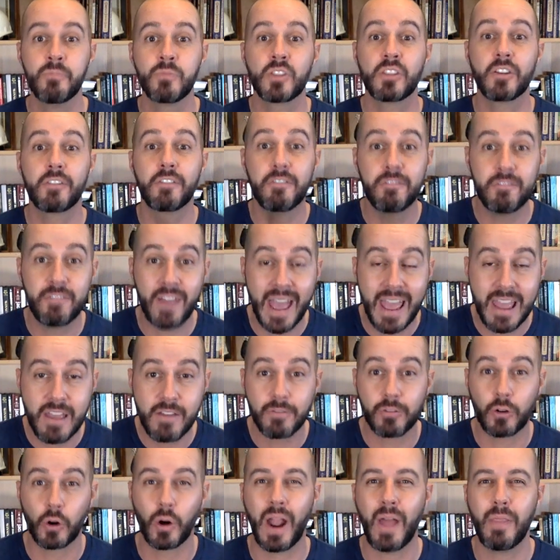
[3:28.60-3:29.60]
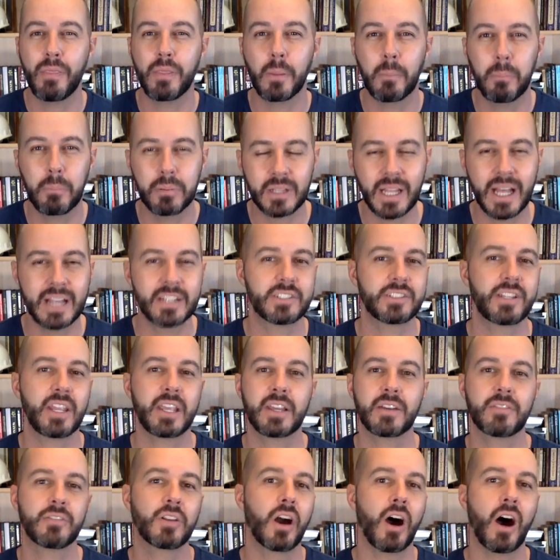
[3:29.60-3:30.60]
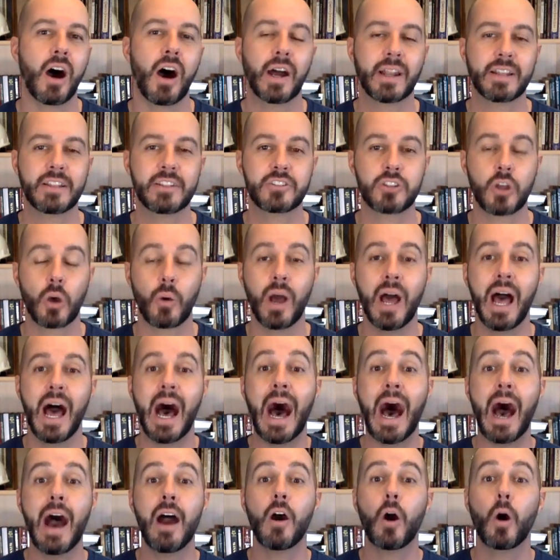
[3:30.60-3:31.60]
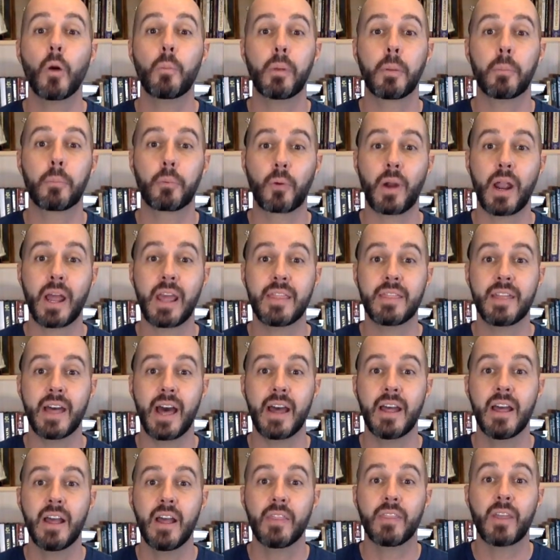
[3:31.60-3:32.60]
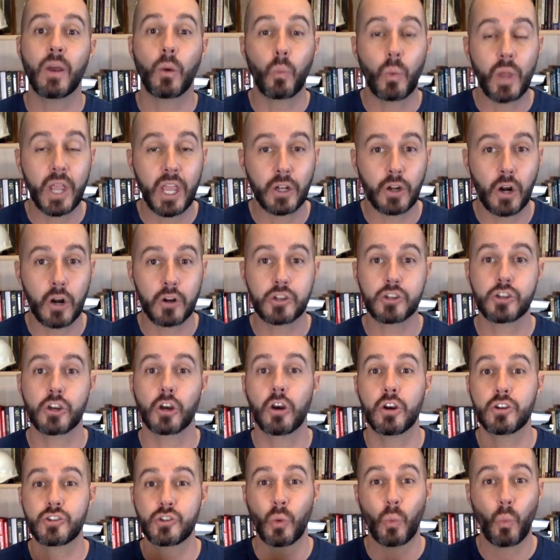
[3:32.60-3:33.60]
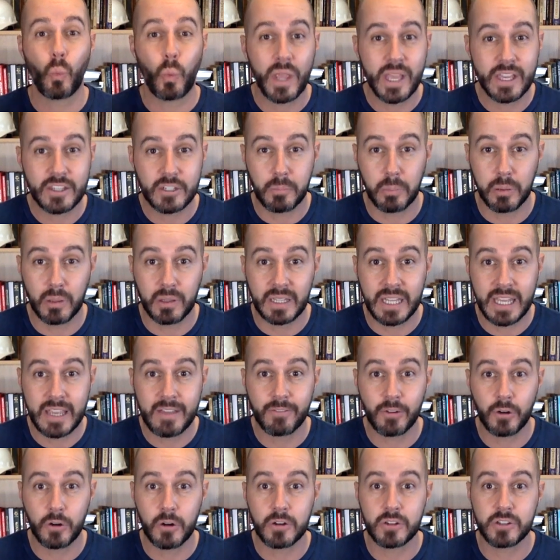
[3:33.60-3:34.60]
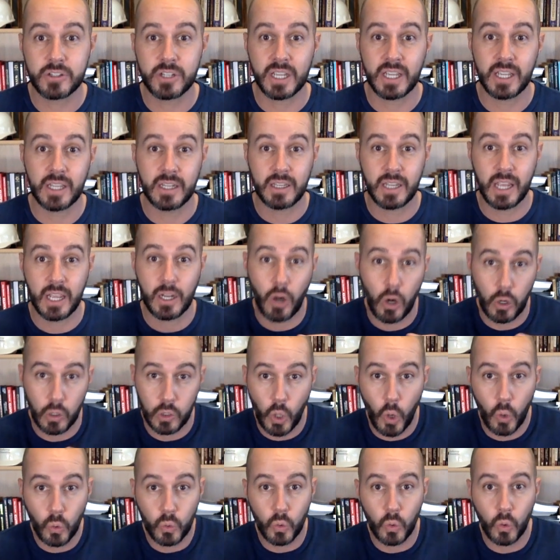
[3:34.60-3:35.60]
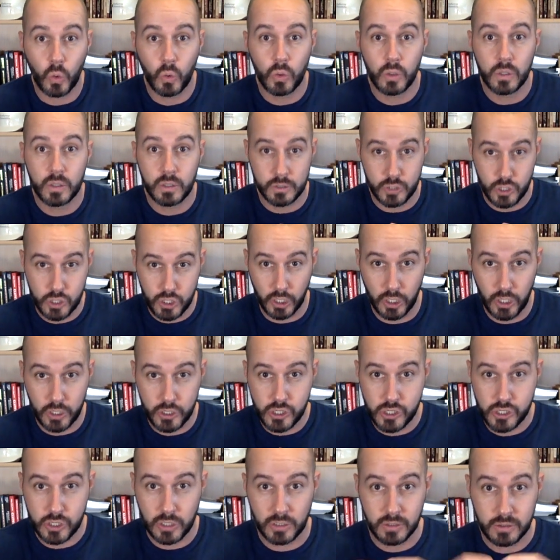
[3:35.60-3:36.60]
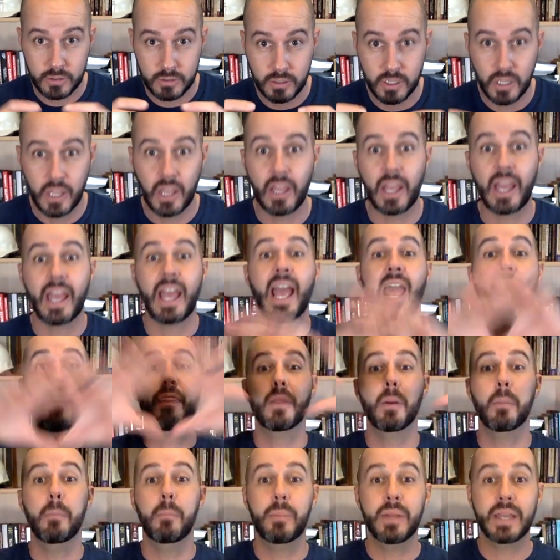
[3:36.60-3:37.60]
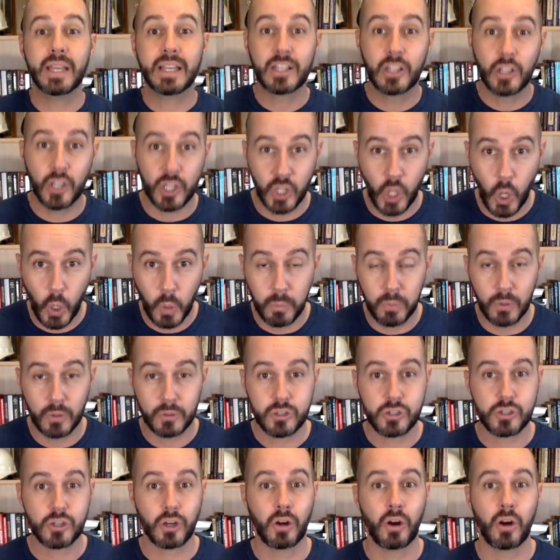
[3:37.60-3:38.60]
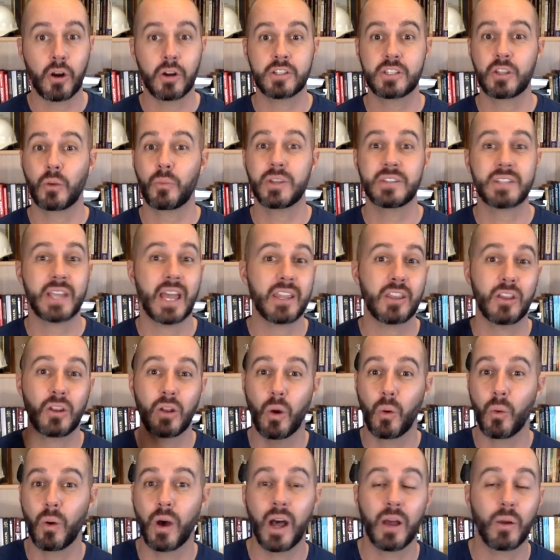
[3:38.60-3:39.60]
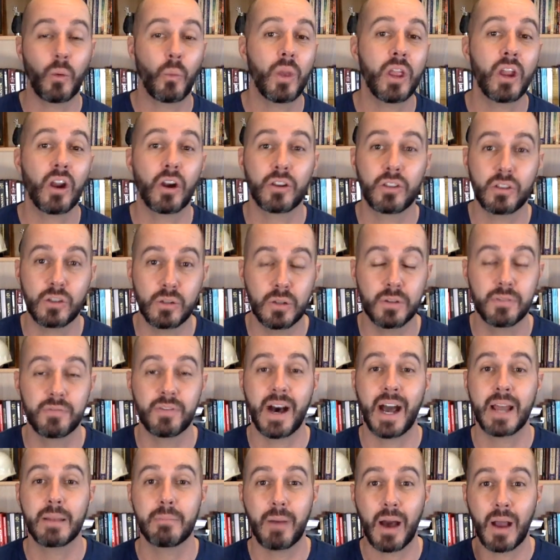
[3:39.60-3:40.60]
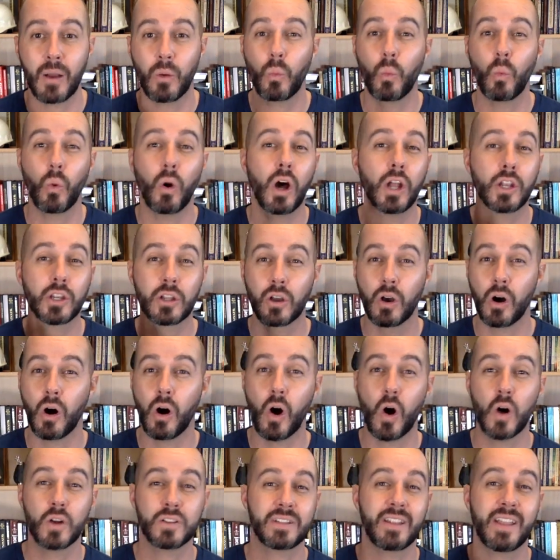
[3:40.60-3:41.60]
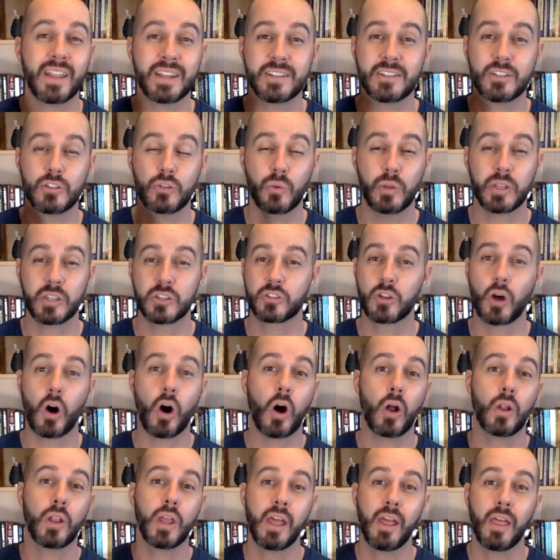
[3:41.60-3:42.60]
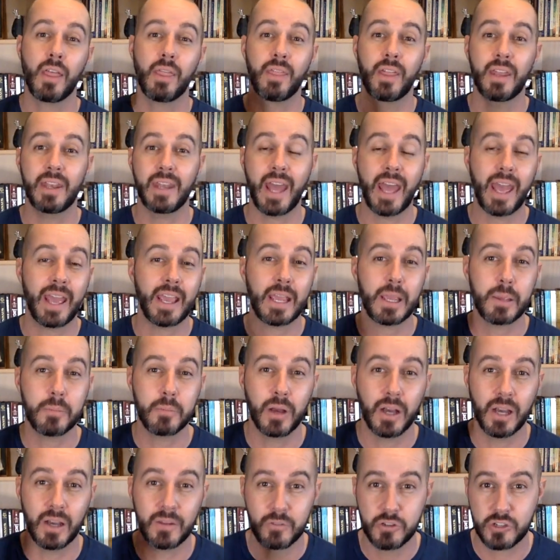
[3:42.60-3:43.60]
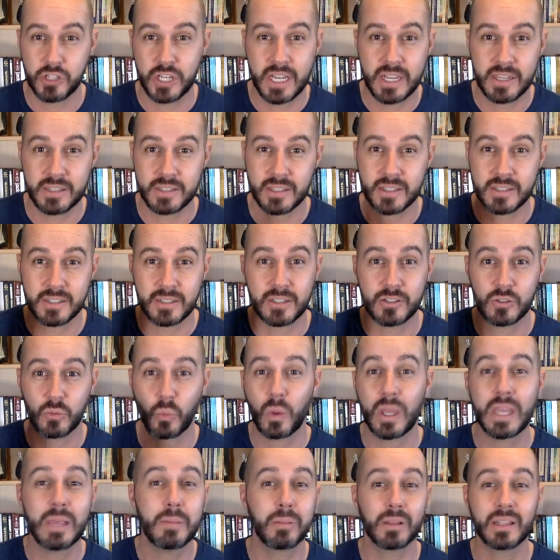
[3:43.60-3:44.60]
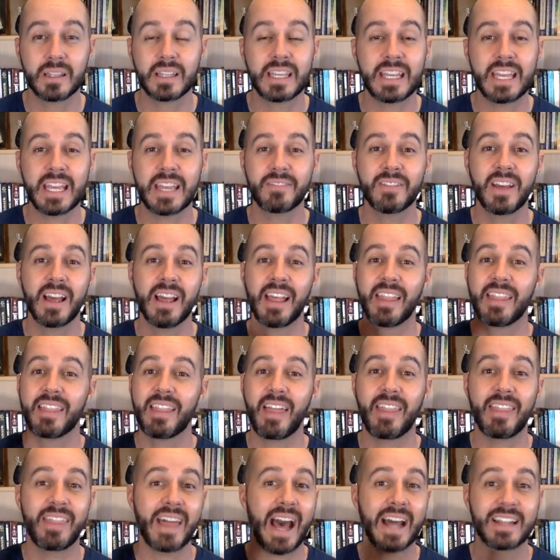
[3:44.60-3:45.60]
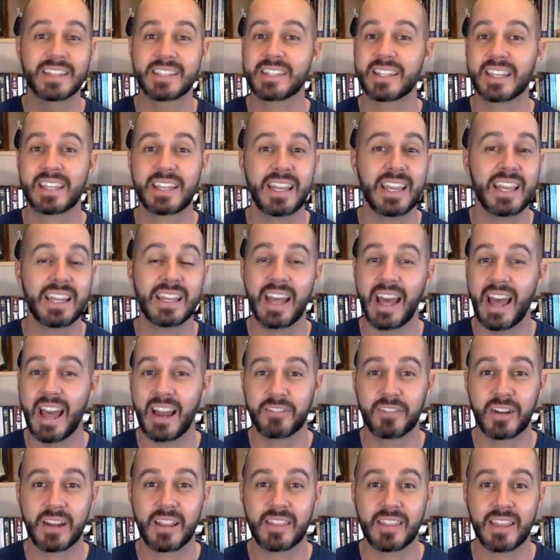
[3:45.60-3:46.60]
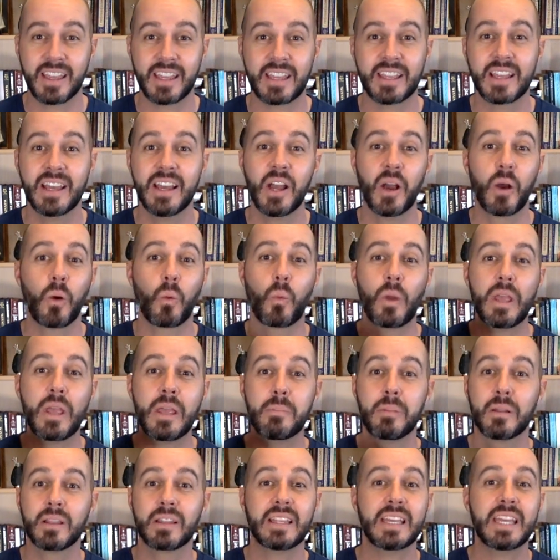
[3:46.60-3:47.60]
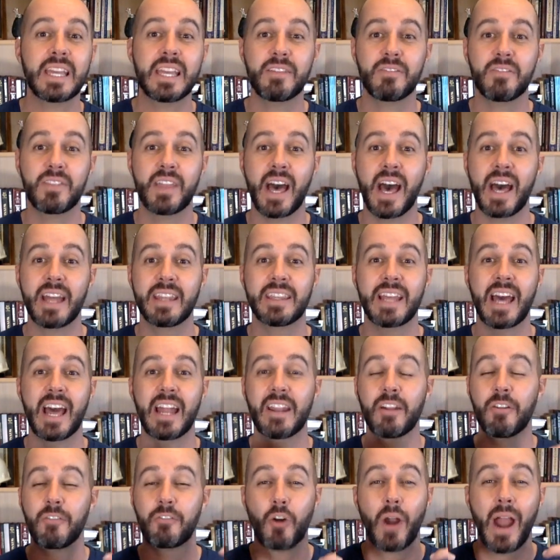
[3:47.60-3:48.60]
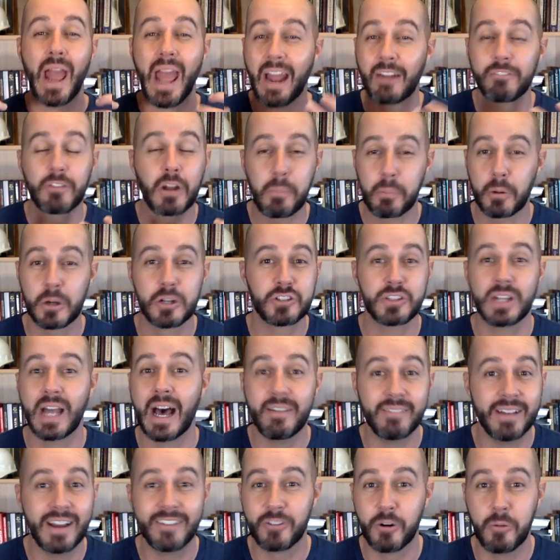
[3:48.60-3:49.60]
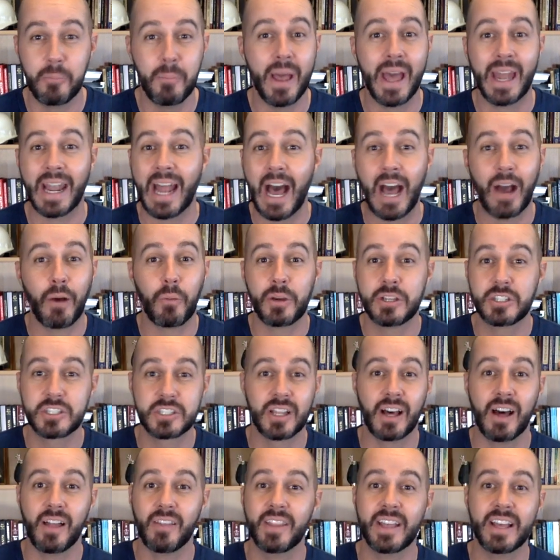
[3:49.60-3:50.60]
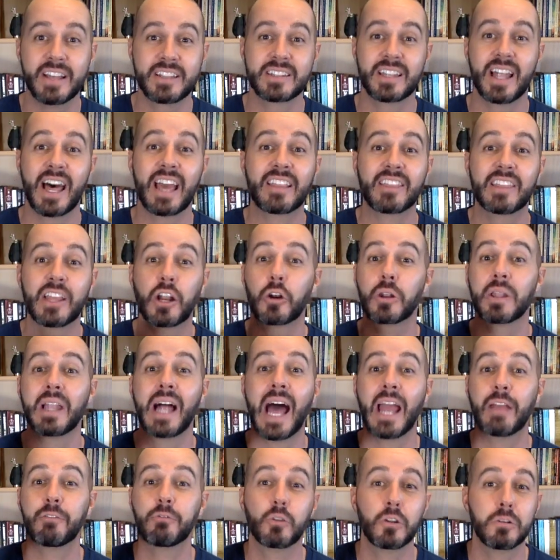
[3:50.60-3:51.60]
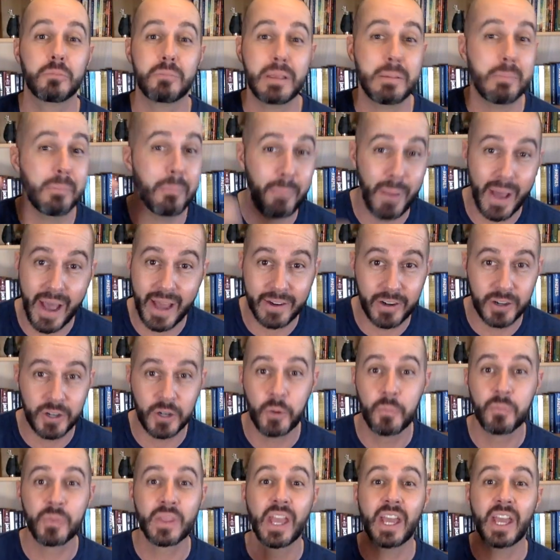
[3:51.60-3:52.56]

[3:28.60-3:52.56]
the favor and the blessing of God. And so I hope and pray that we in our church and we as believers in our local church and the big global church, that we say, you know what? We are unified by one cause, and that is to exalt the name of Jesus, because we believe that that's the key to everything. We believe that for every person I've ever met, I always thought this, like their life would be better